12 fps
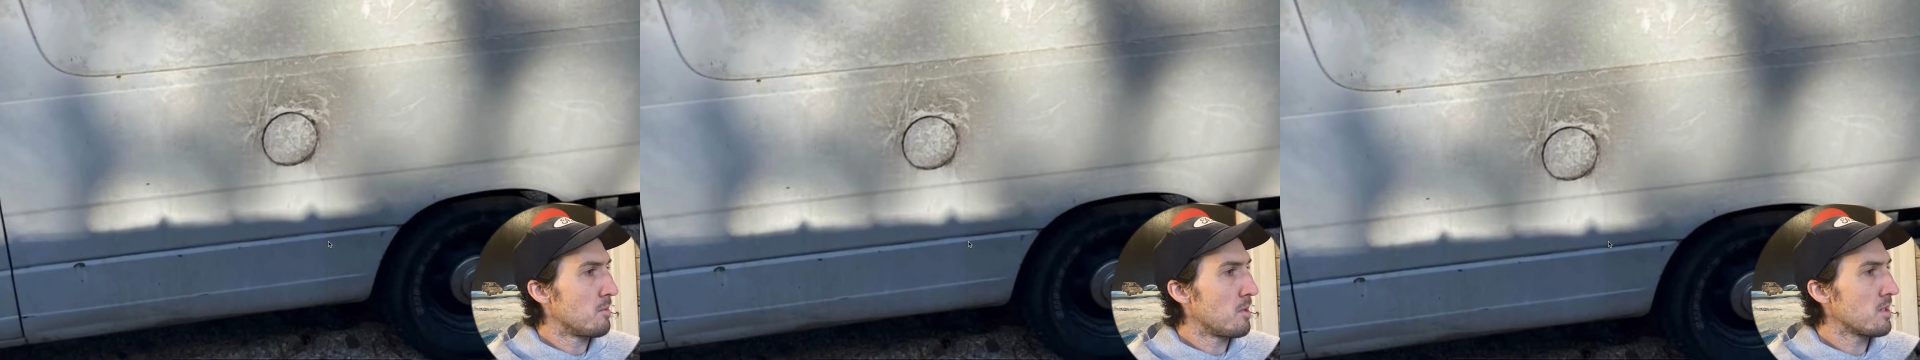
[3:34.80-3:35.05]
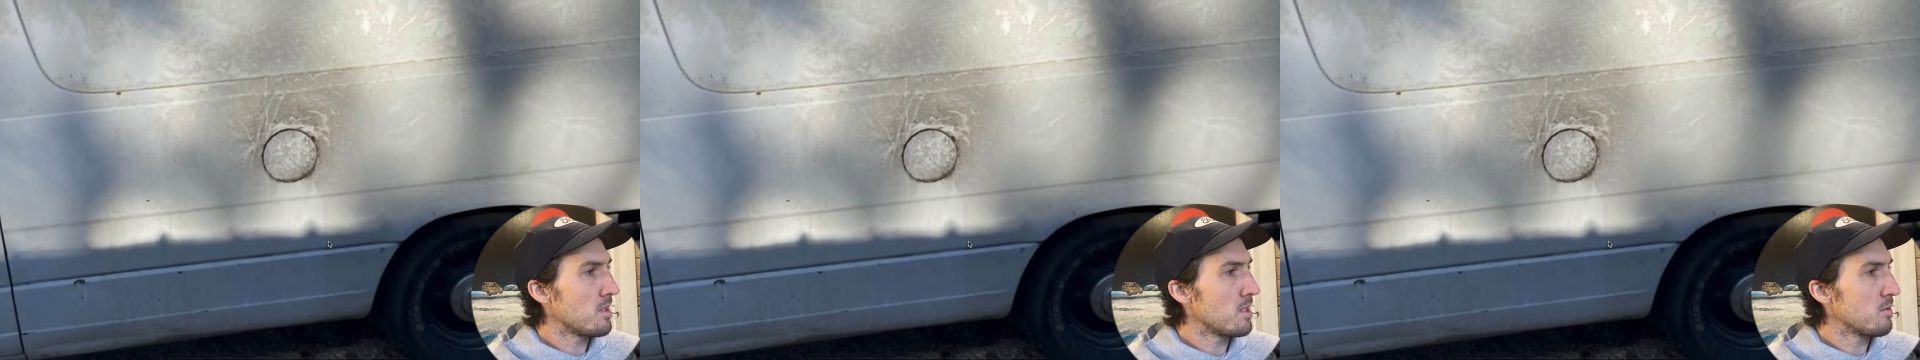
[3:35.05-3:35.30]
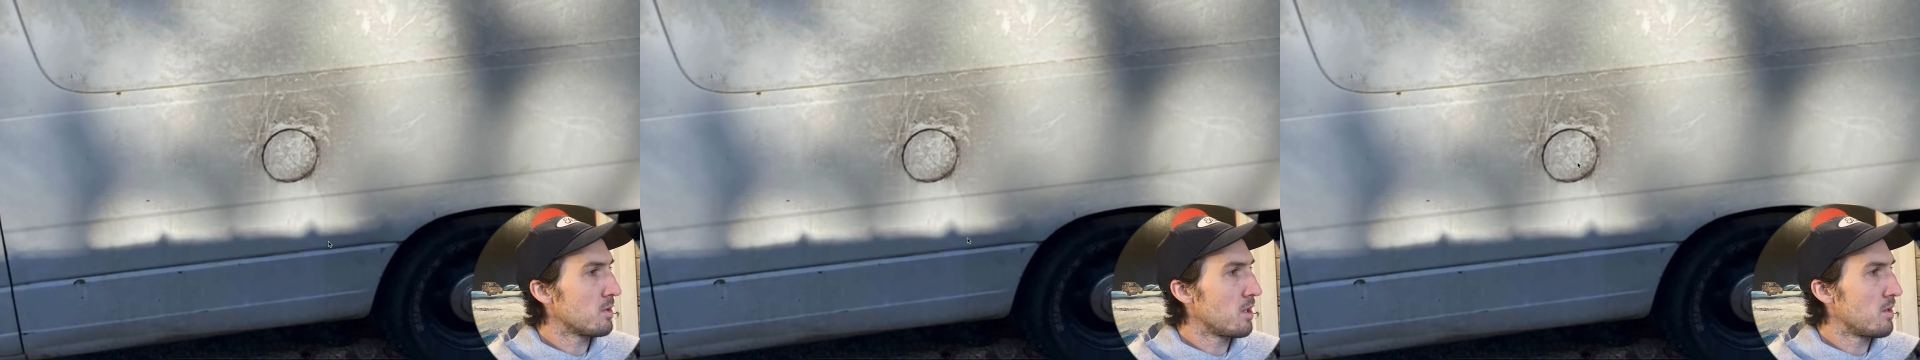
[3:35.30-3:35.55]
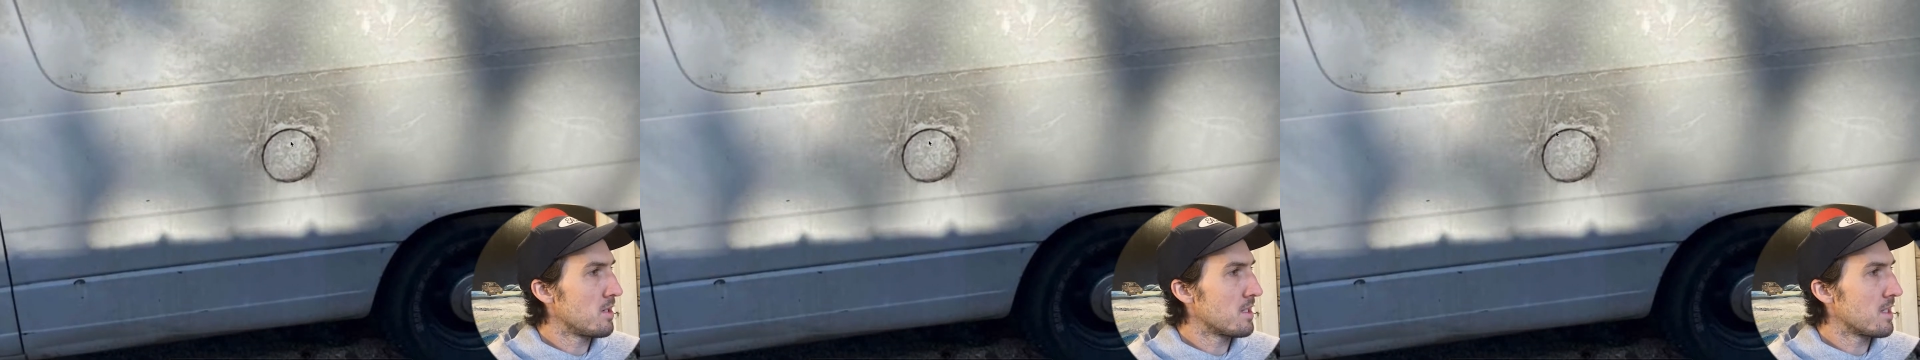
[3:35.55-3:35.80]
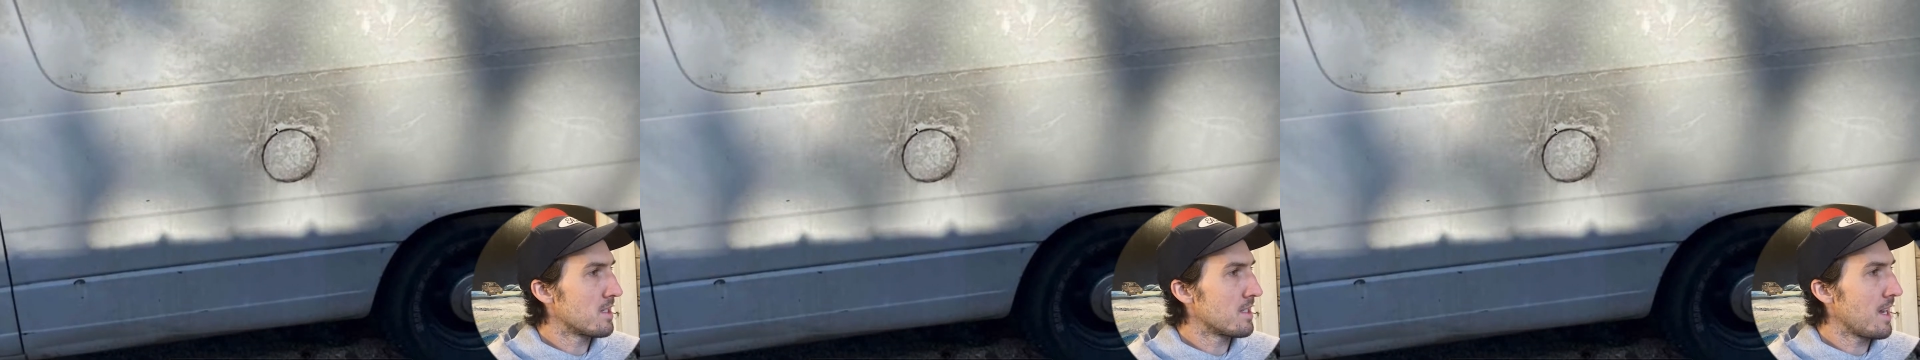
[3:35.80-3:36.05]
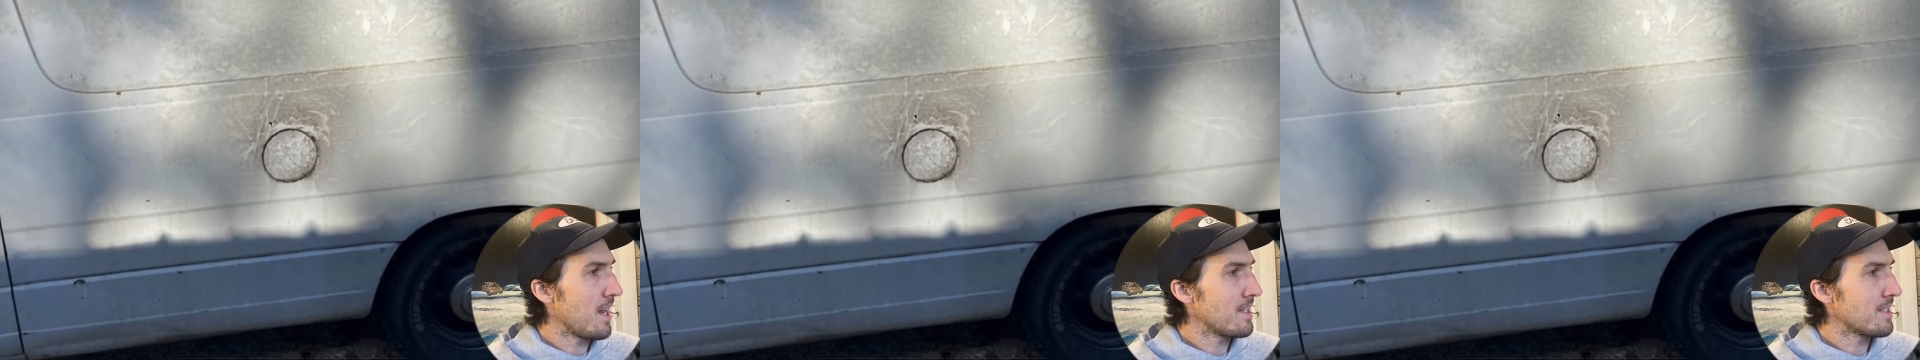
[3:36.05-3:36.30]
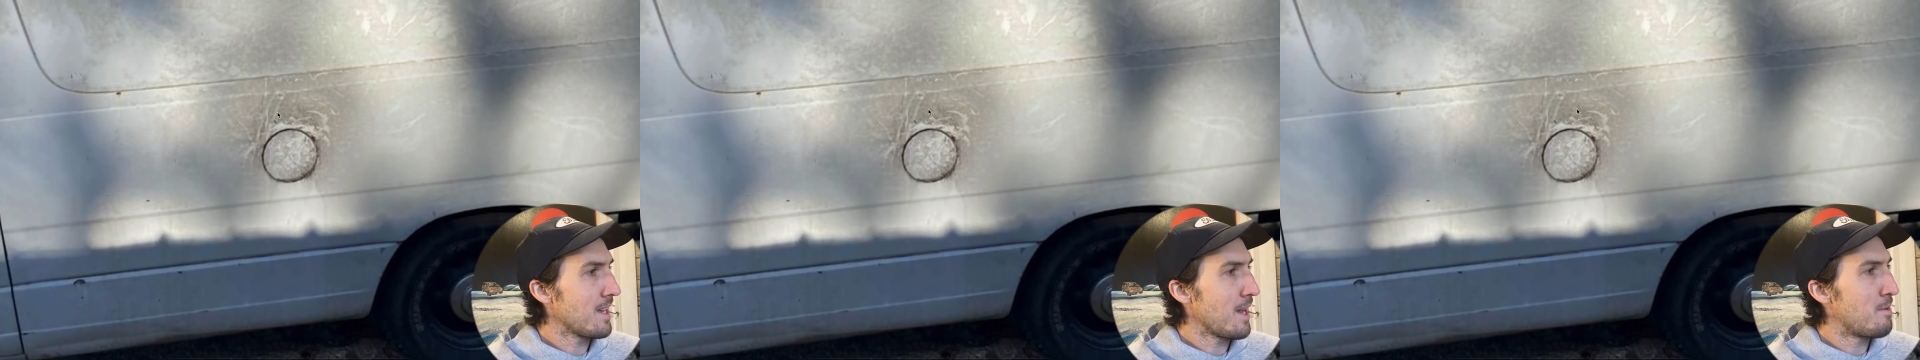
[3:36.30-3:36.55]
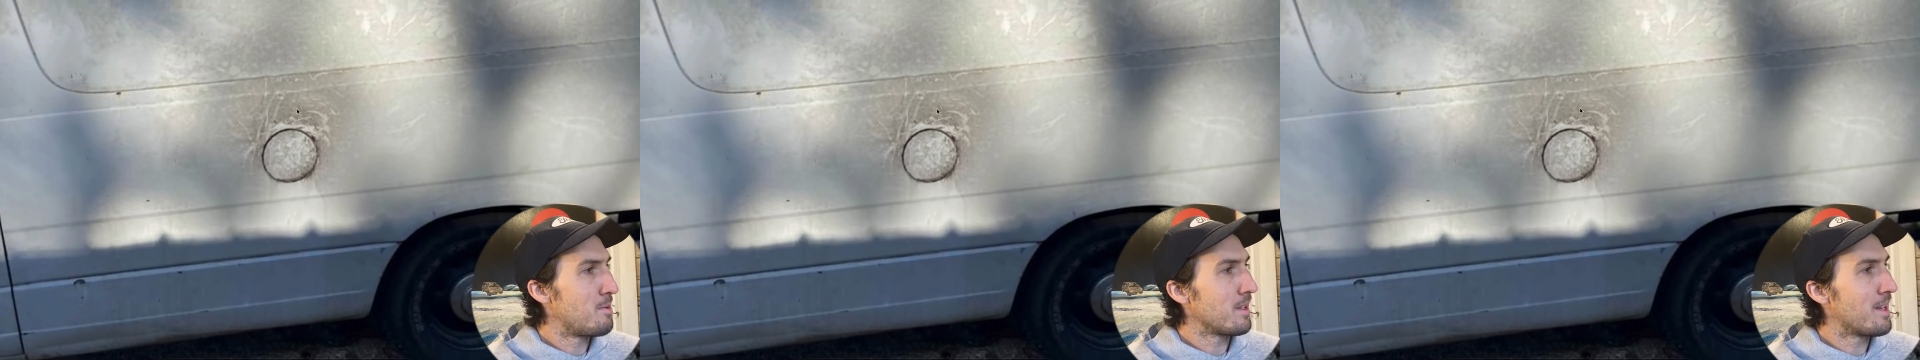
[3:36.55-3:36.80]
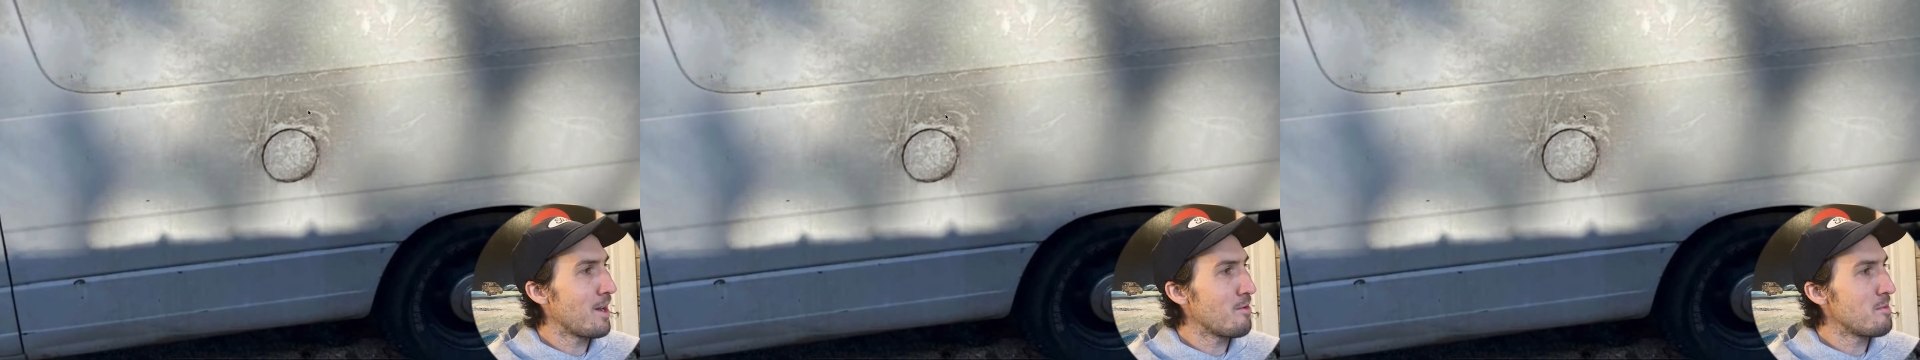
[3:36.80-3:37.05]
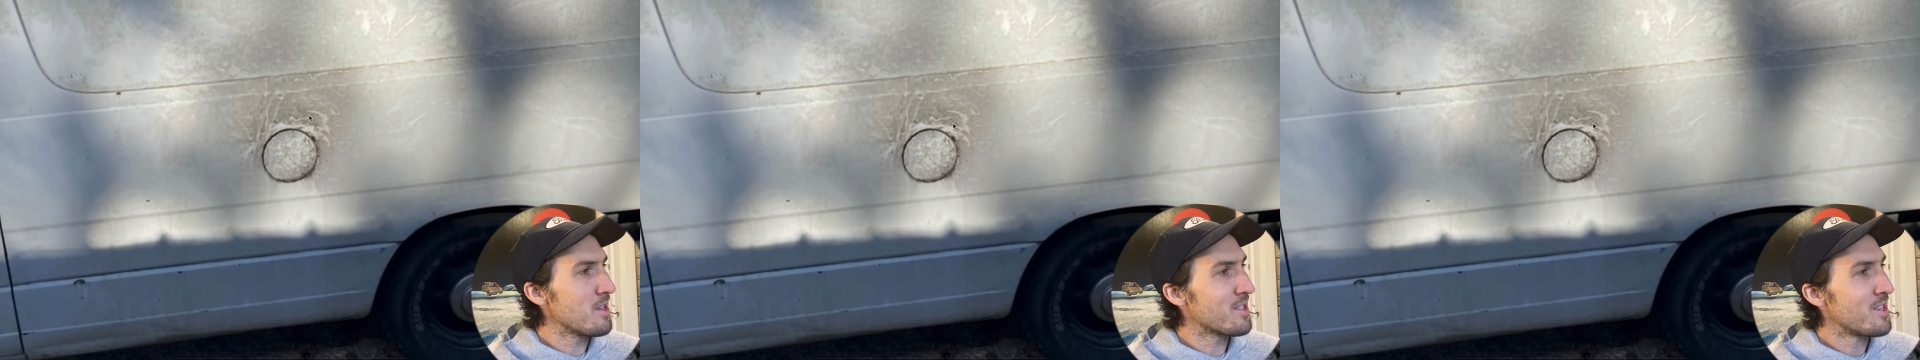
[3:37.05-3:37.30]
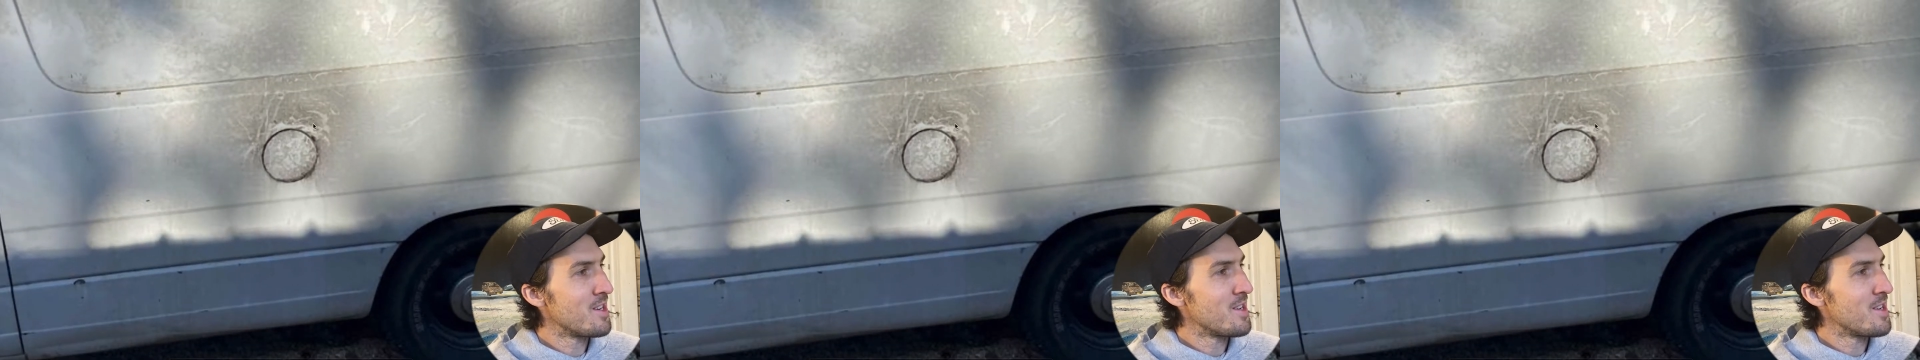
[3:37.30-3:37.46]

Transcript: other things we'll notice, this gas cap, look how much